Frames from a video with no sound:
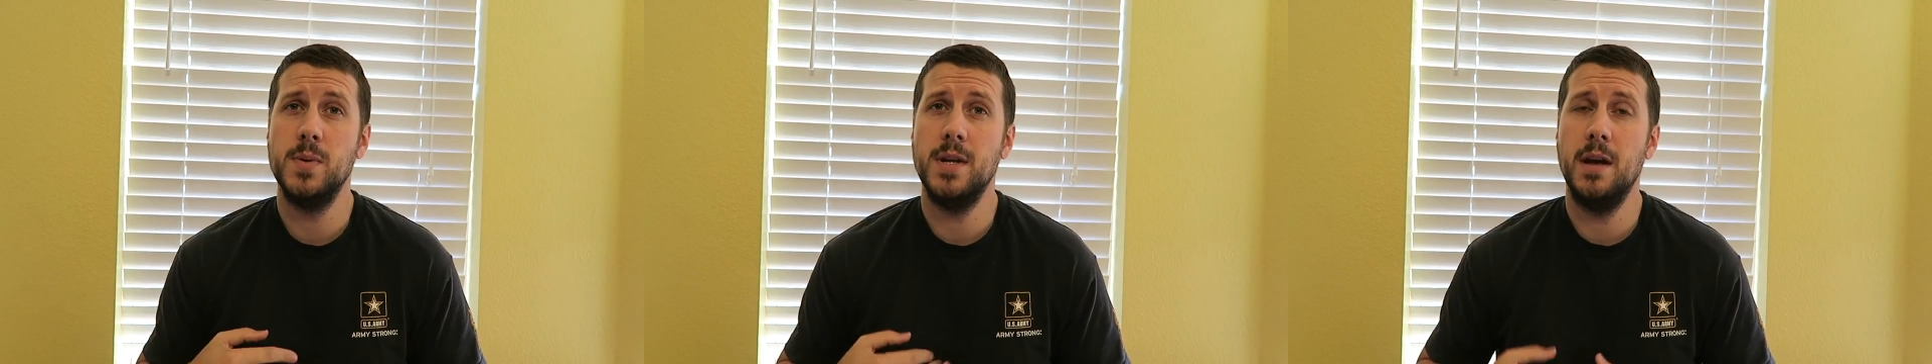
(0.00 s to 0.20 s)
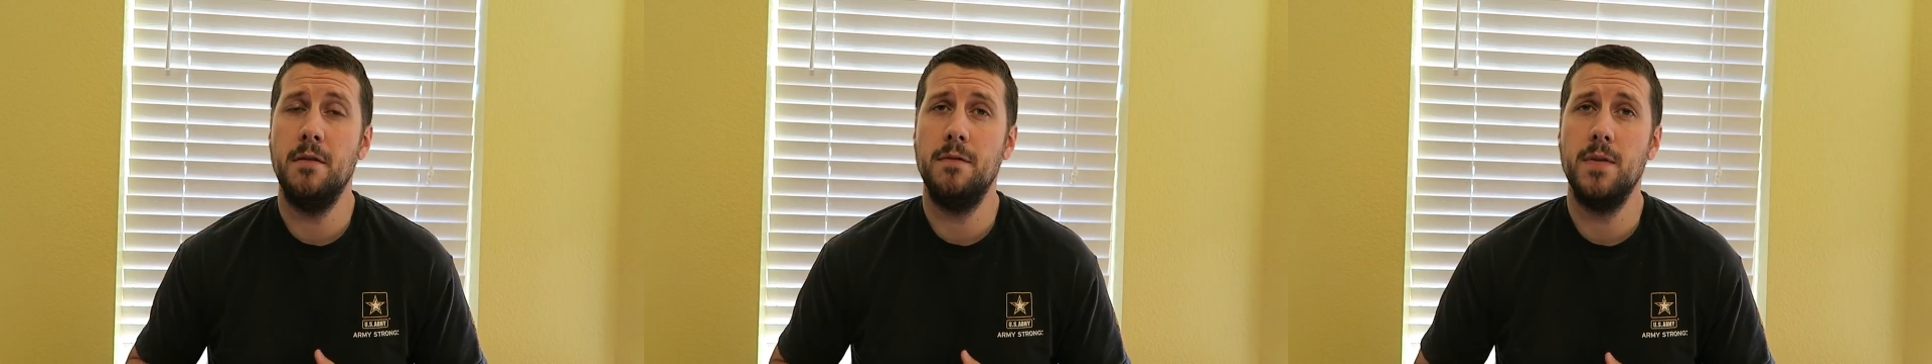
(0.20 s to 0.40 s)

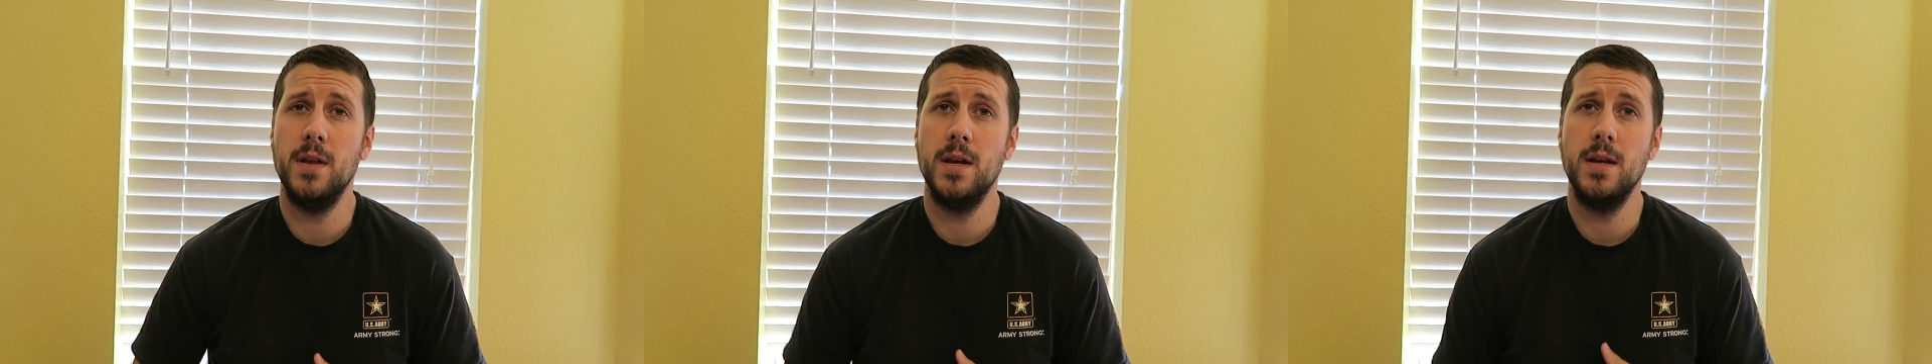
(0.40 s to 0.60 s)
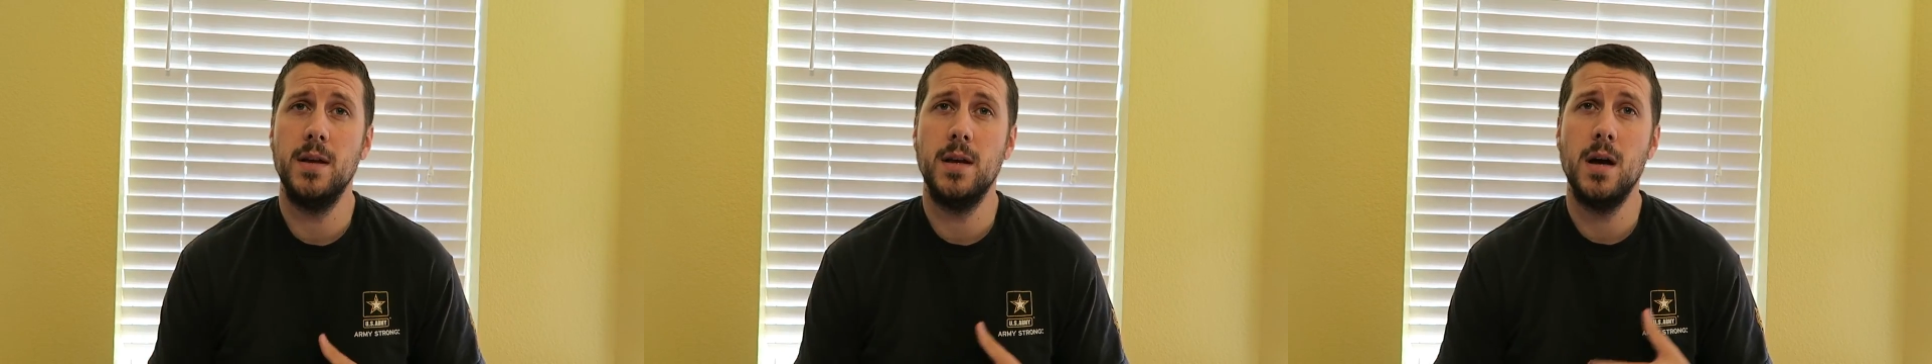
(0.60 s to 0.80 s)
but
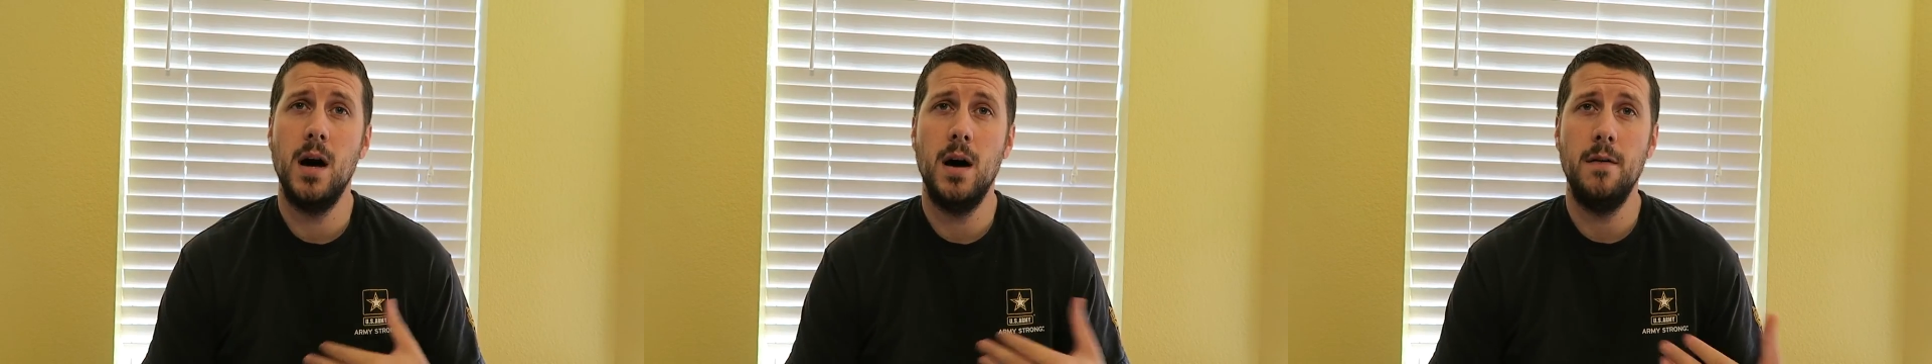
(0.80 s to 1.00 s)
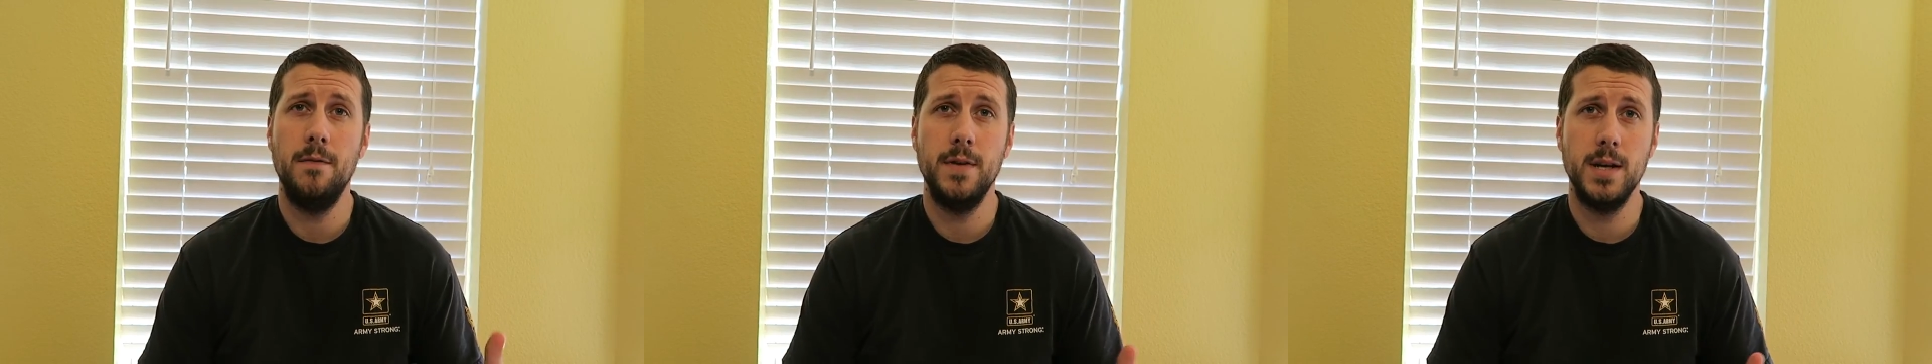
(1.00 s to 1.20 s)
definitely
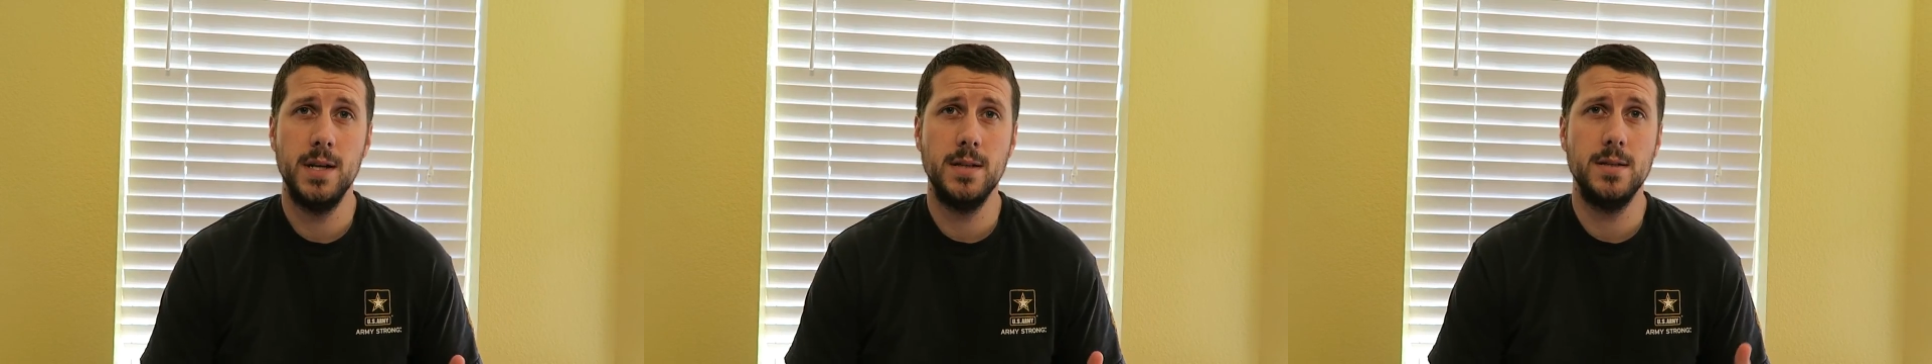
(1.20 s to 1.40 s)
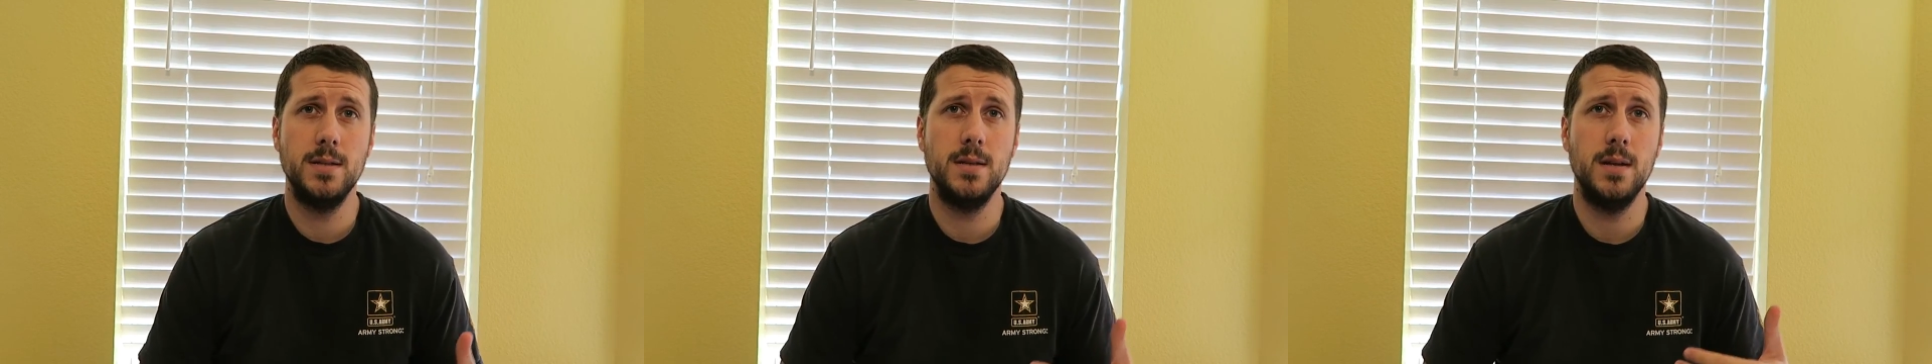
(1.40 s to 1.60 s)

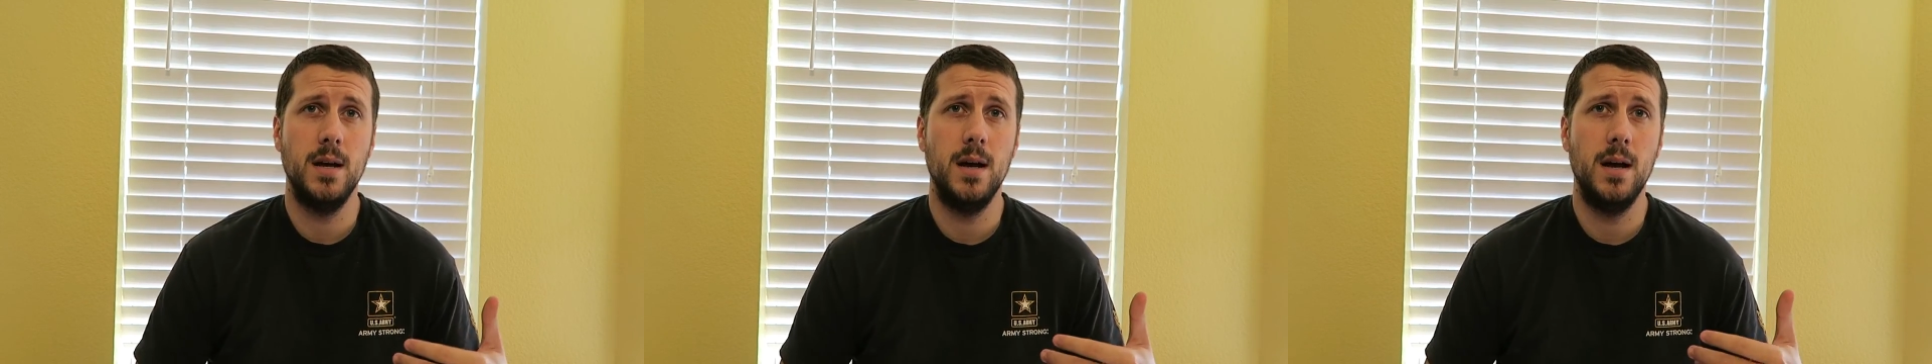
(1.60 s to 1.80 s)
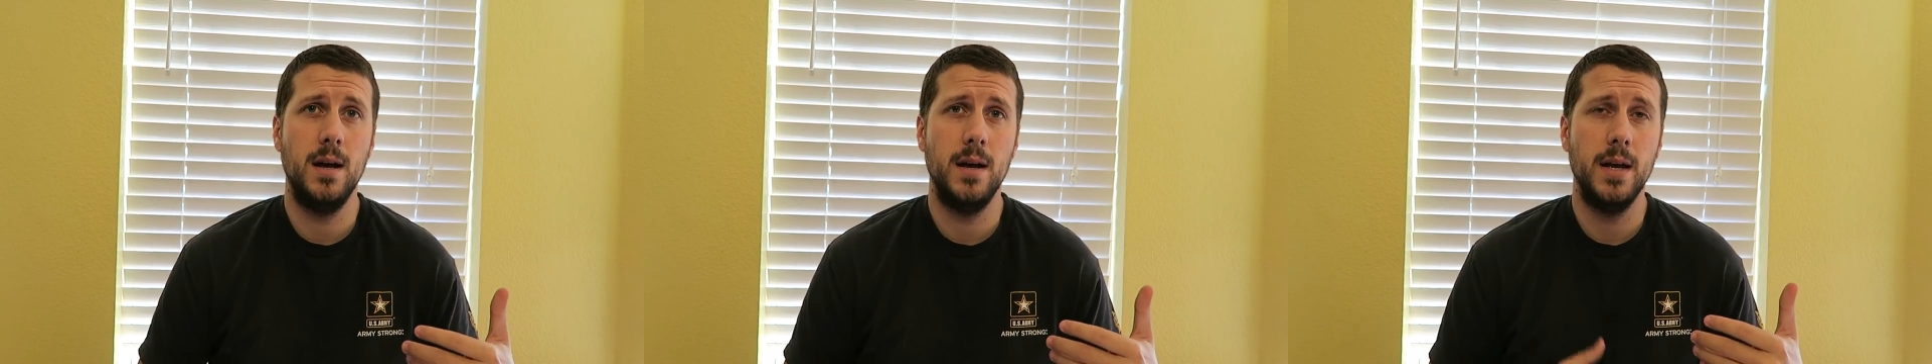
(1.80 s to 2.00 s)
confidence
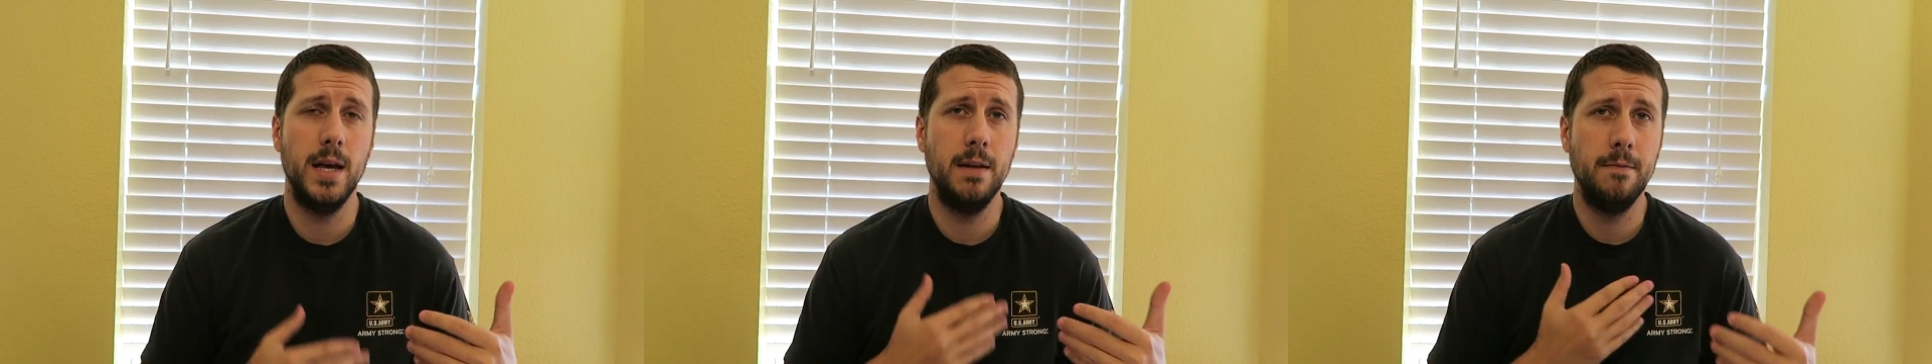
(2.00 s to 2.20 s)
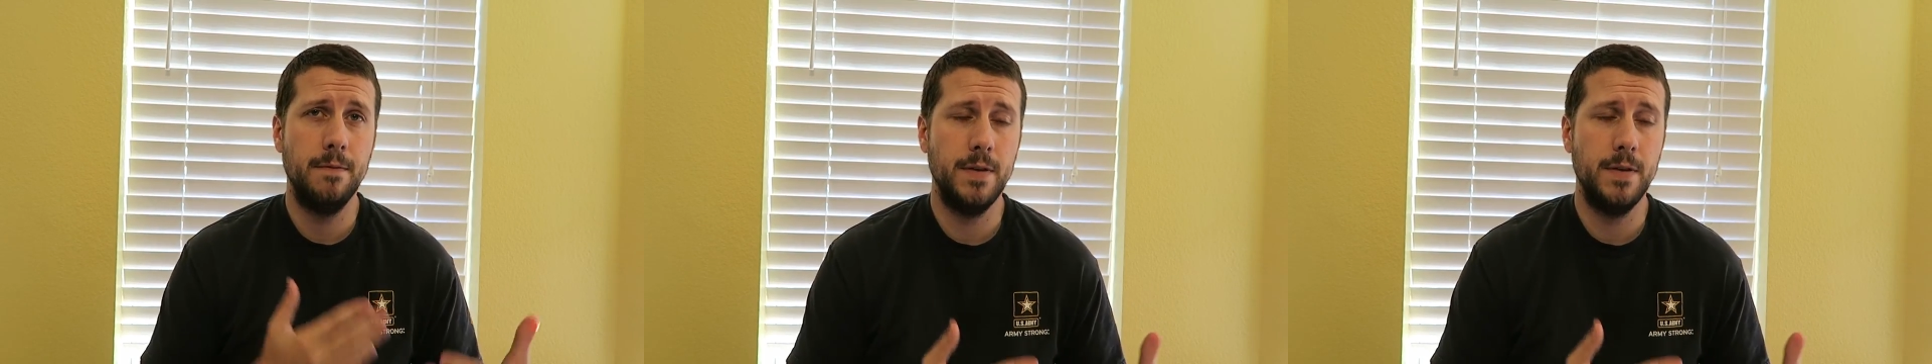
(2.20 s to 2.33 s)
in